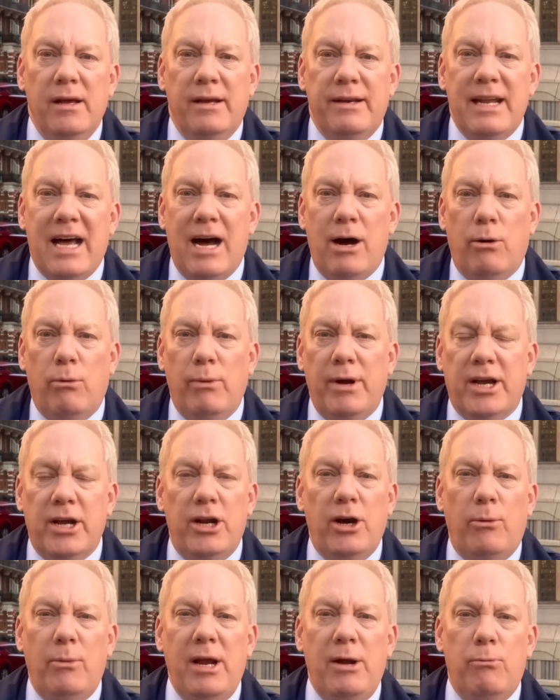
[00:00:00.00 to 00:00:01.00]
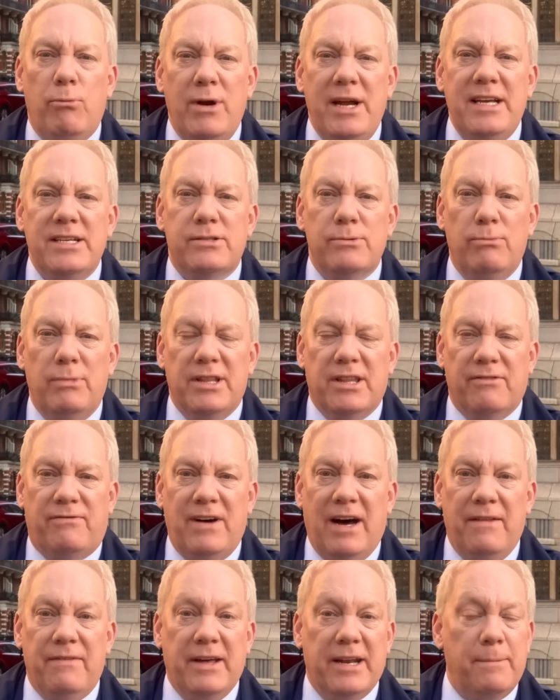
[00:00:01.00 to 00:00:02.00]
Now, we can only reason with the
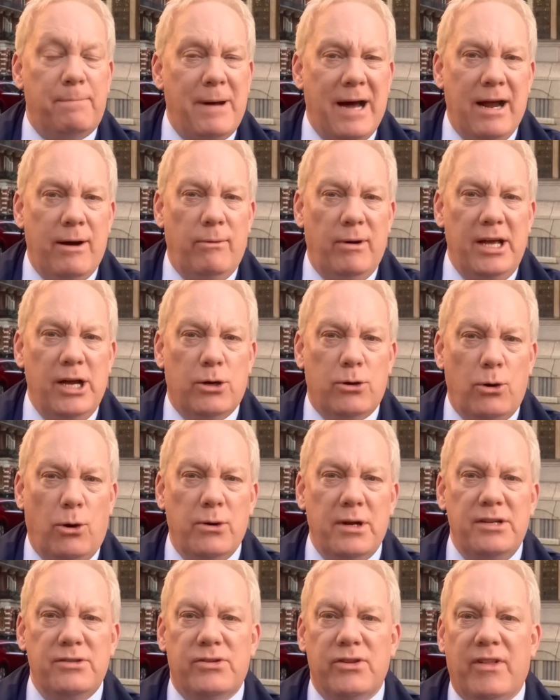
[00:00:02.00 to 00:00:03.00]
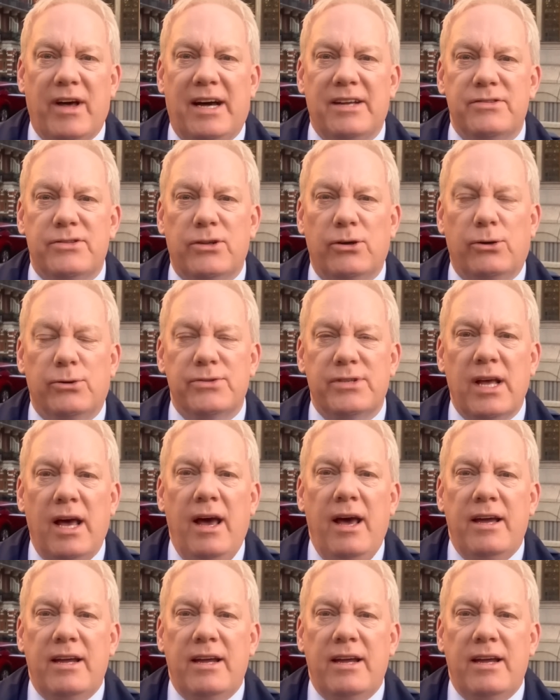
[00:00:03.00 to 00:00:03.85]
fact that apparently, according to that source,